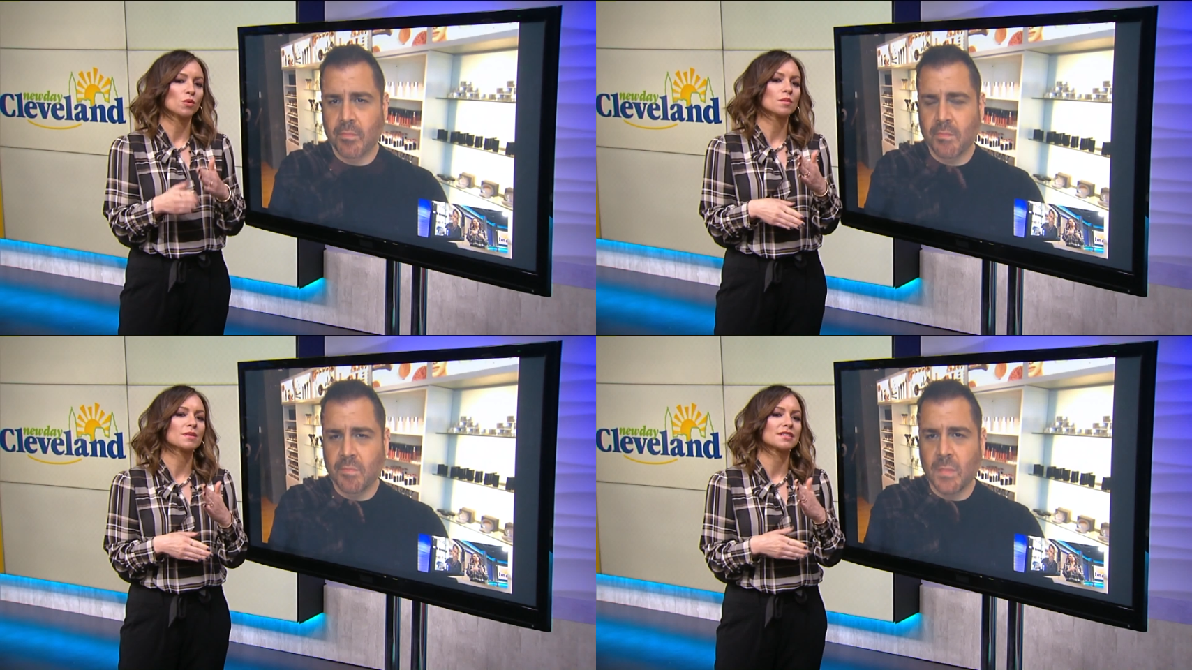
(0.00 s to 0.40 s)

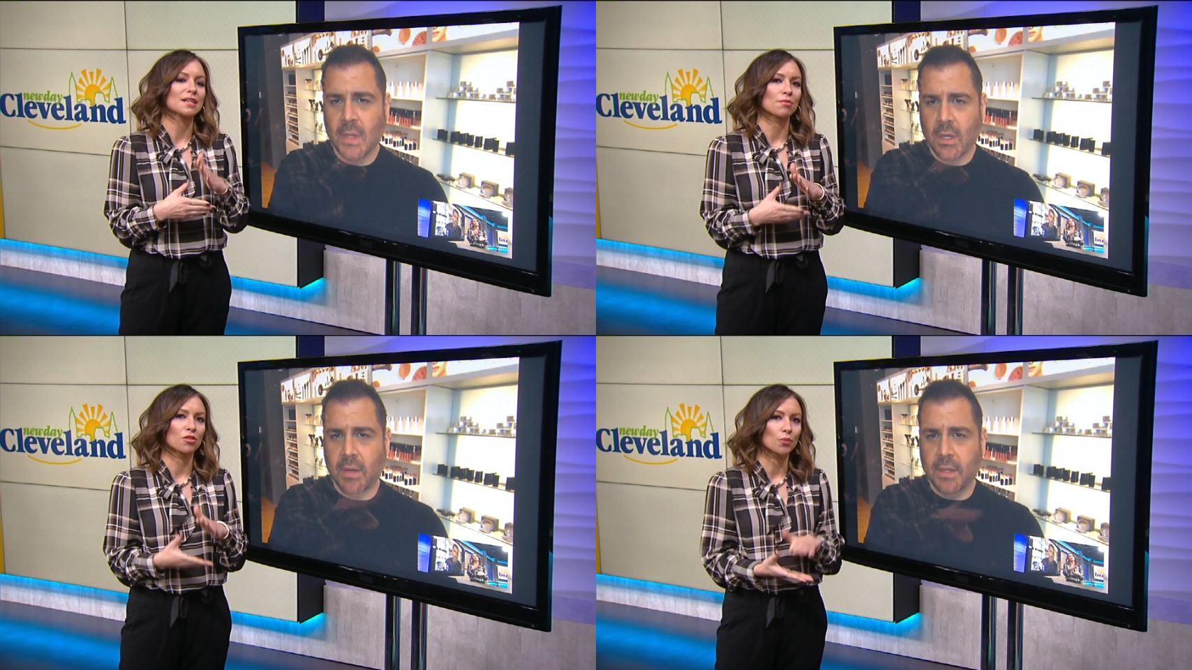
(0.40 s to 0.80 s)
Speaker 1: would be
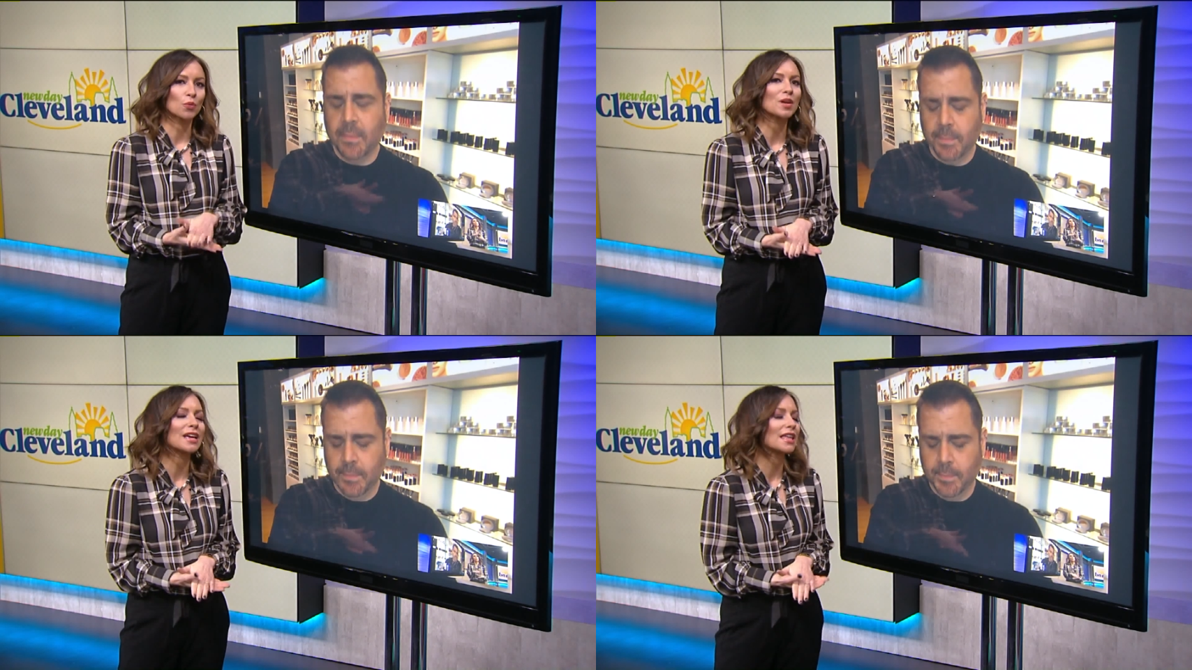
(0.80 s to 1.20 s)
step
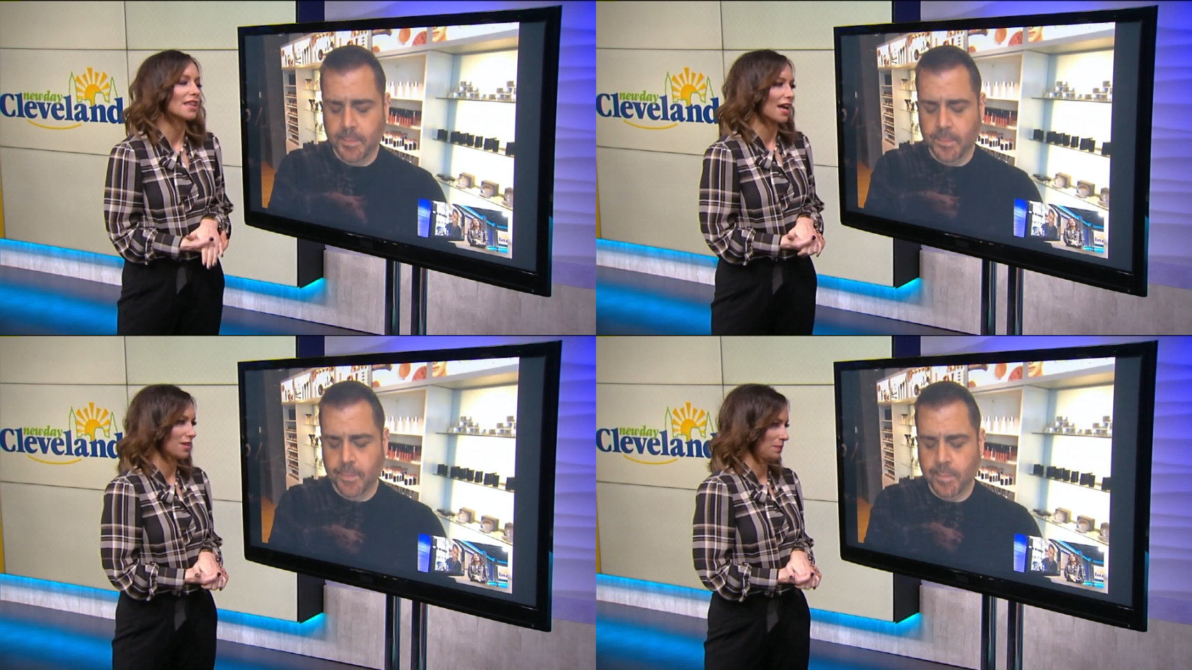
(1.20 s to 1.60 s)
three
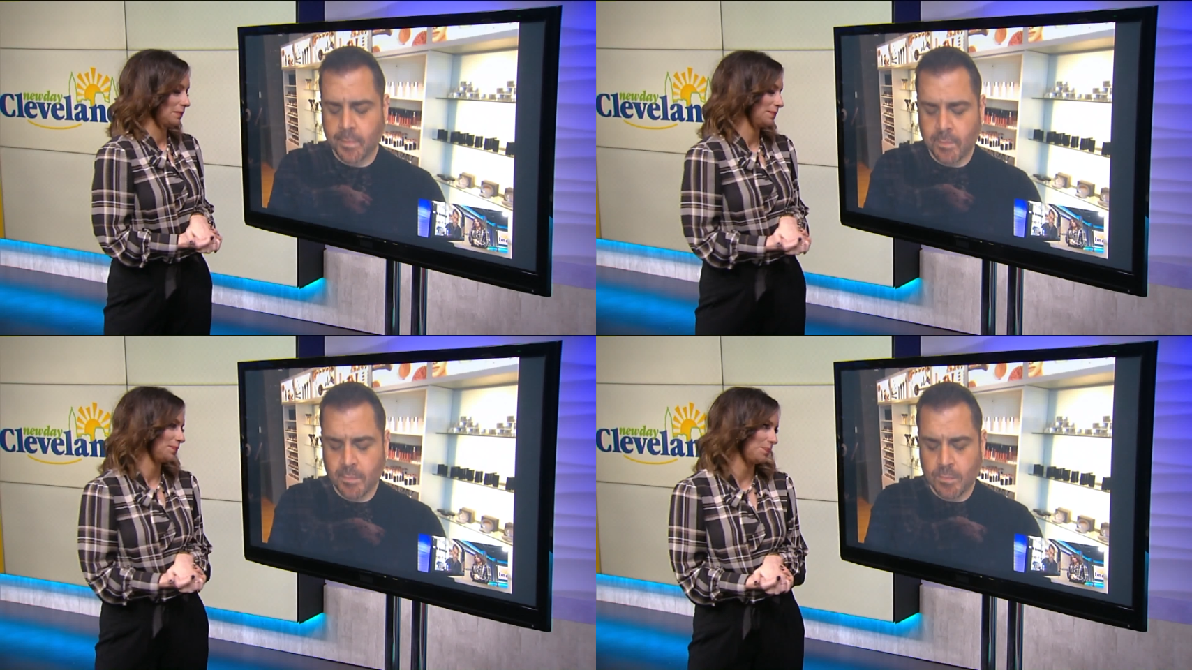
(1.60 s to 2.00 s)
then?
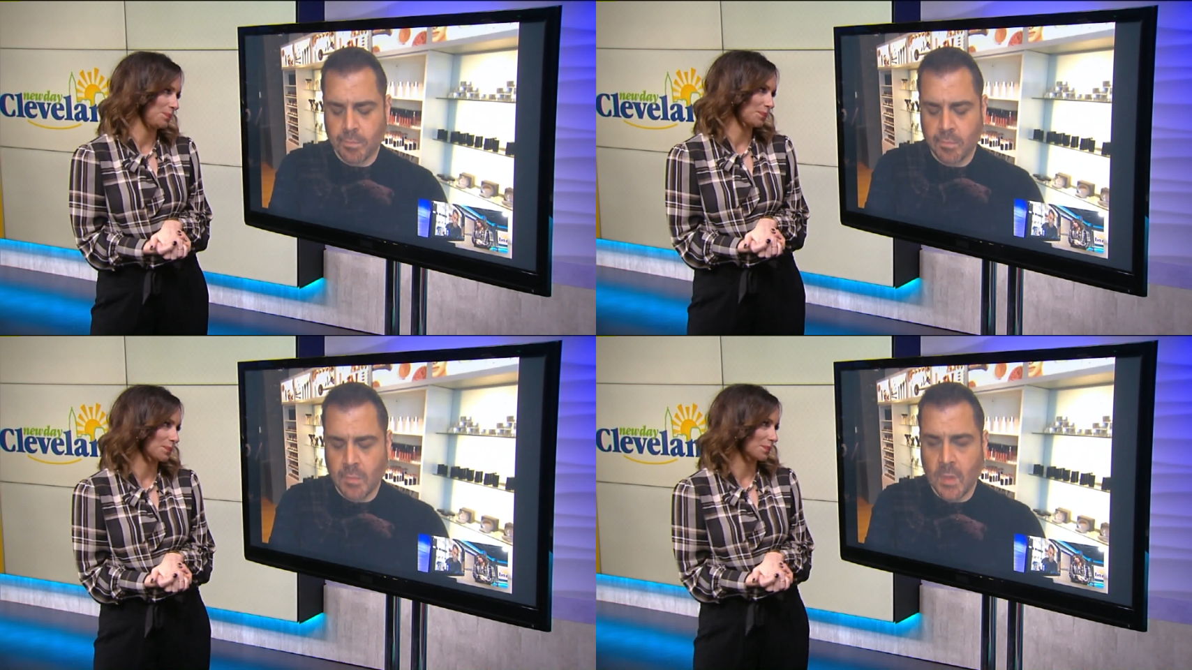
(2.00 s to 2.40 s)

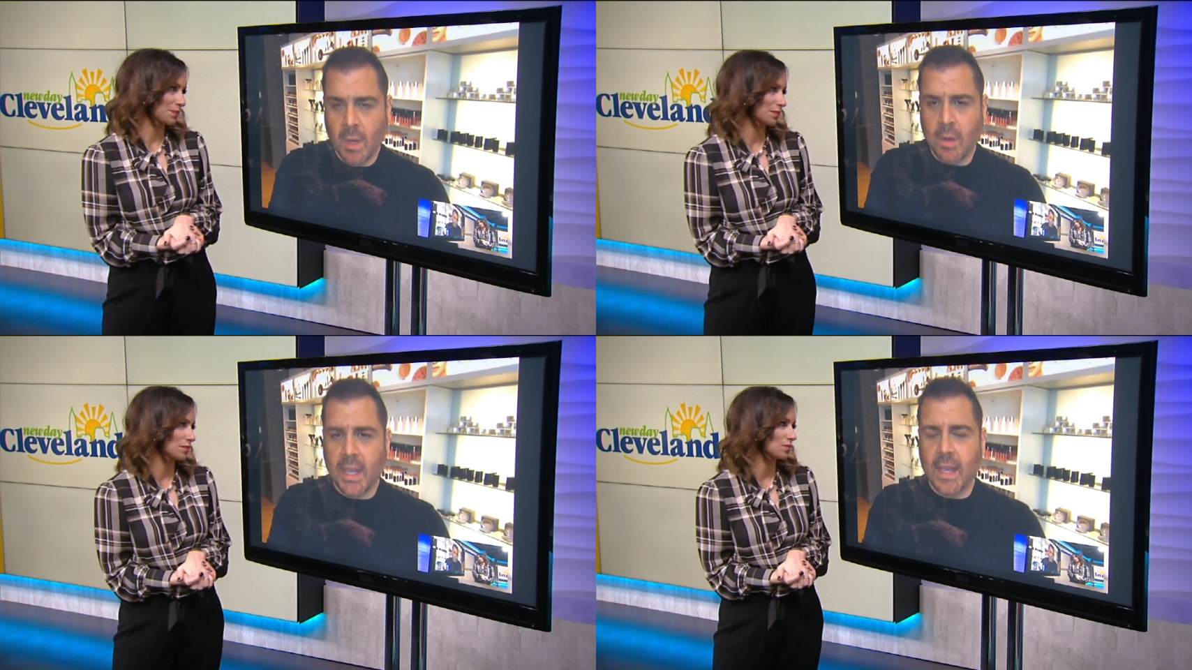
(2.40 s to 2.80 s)

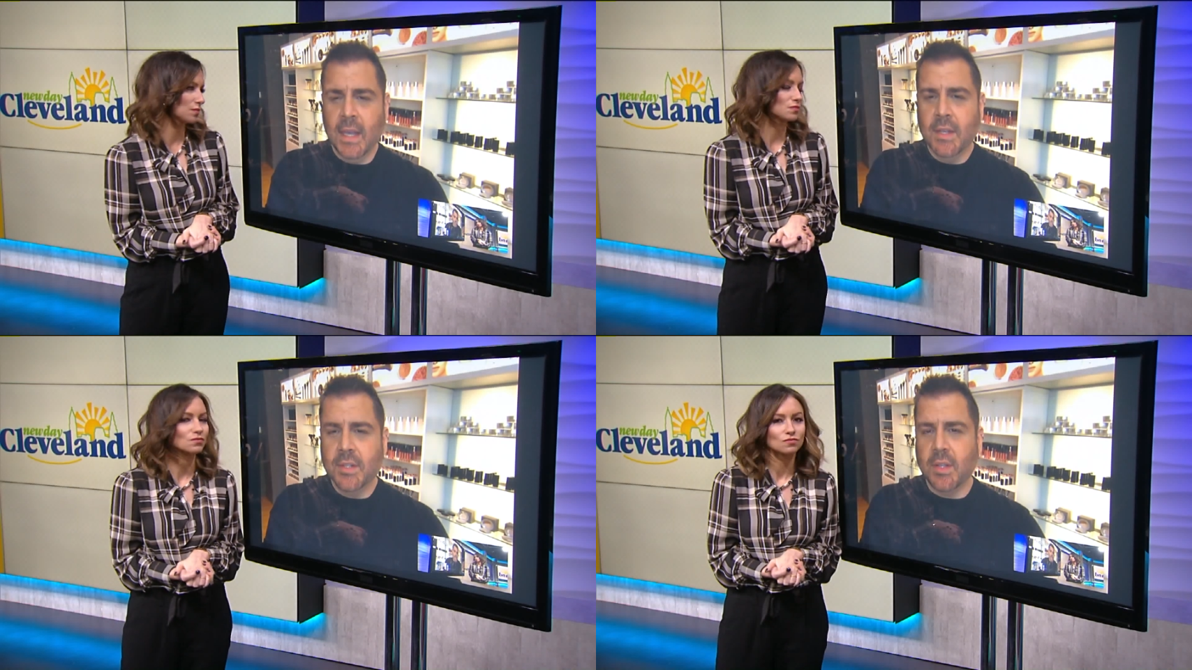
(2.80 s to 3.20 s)
Speaker 2: Okay,
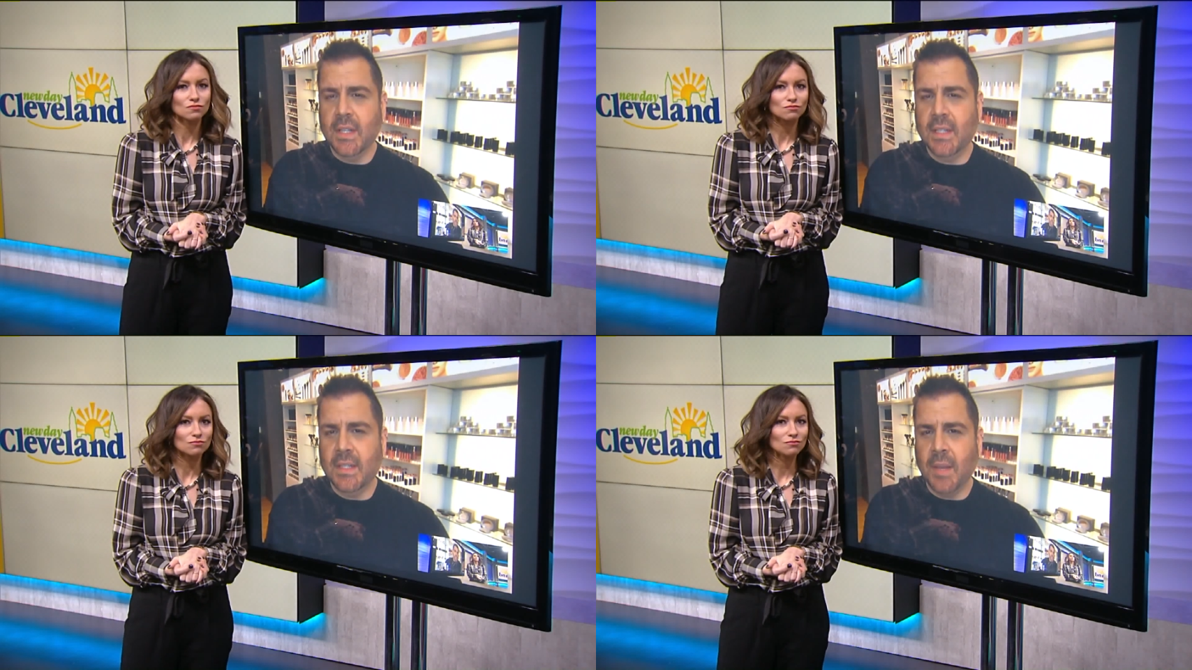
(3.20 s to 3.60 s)
so
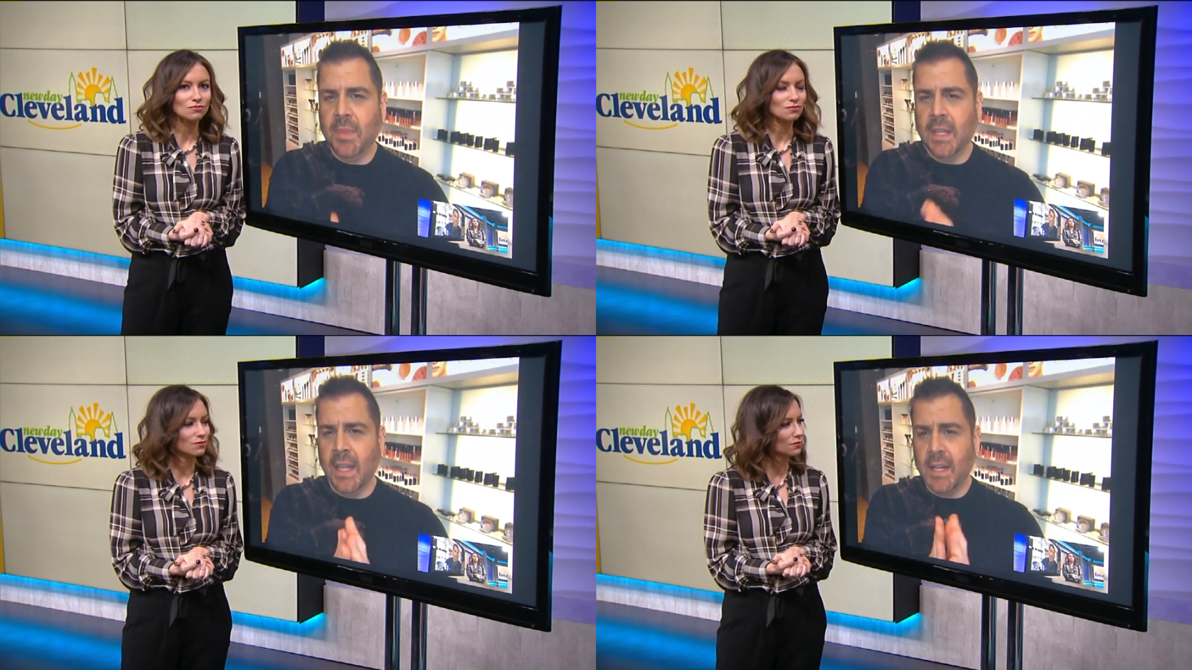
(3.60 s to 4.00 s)
this is
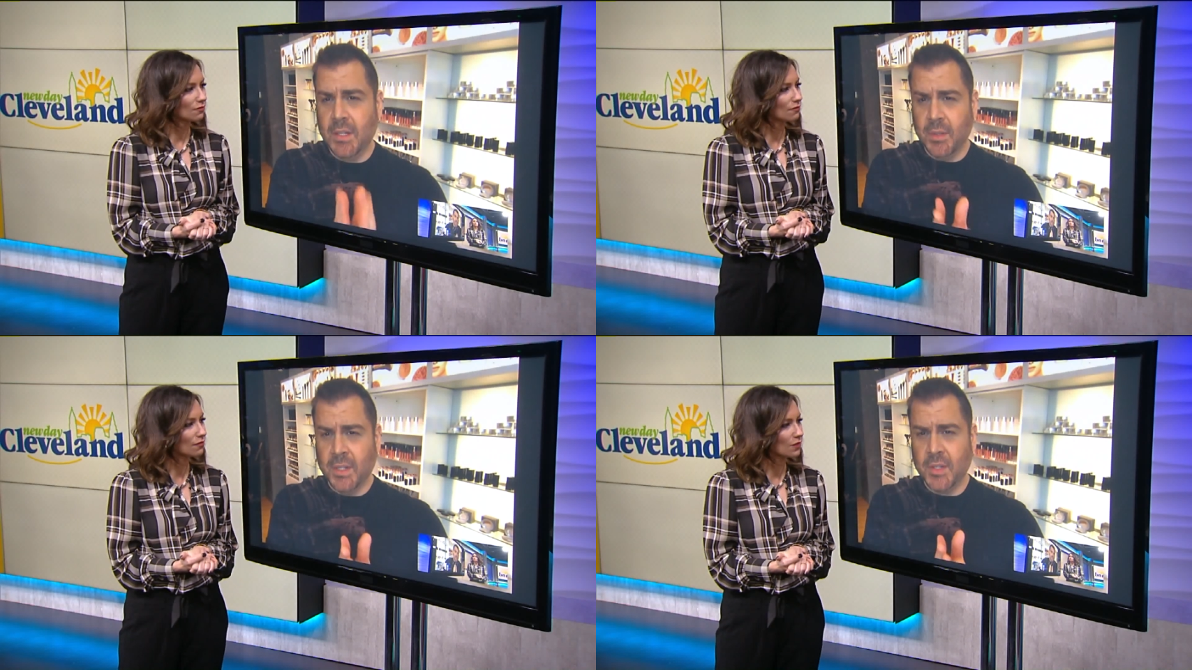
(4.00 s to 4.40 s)
something that I do in the